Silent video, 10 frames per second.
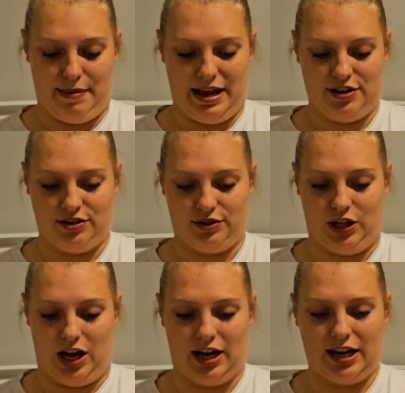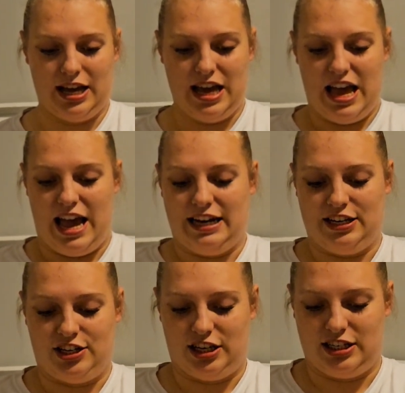interlock, and
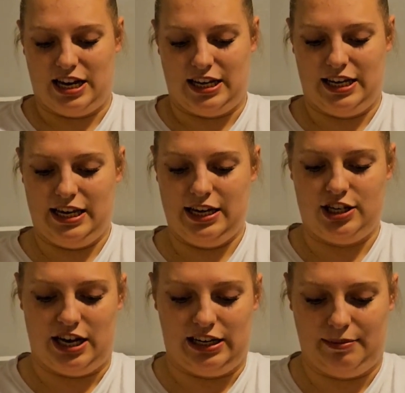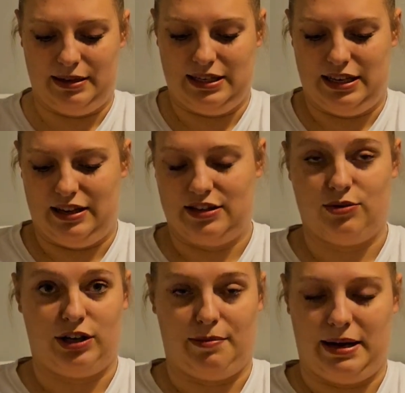it's just a keychain. Let me see, it's
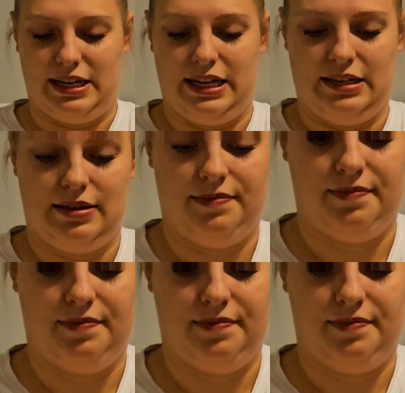already on my keys.